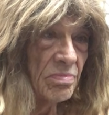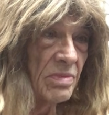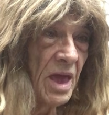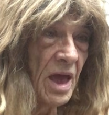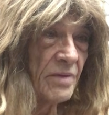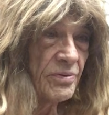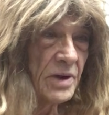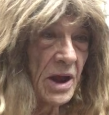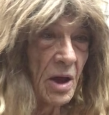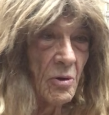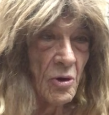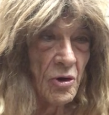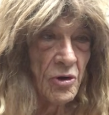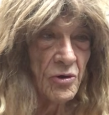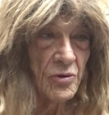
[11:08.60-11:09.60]
half an
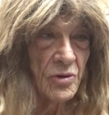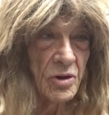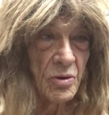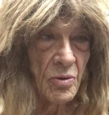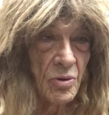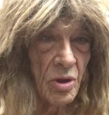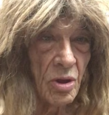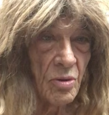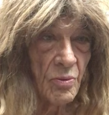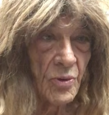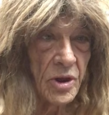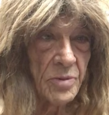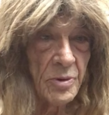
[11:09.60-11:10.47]
hour during a week.